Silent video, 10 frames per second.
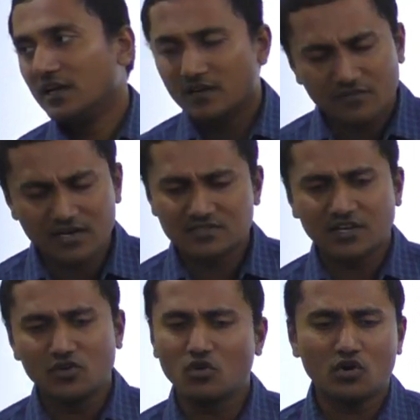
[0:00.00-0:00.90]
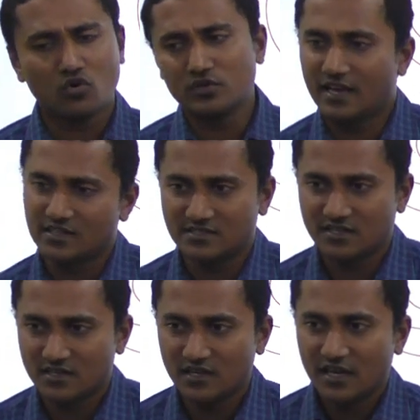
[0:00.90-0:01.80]
Let us say you do not know the
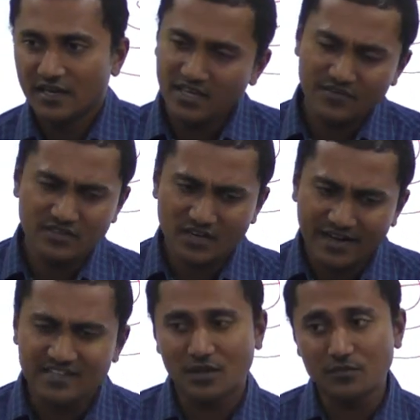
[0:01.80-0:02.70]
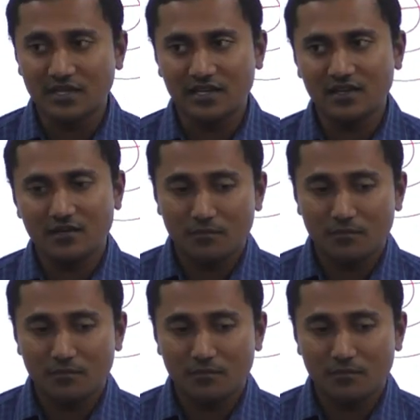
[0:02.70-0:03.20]
answer. Even then write something,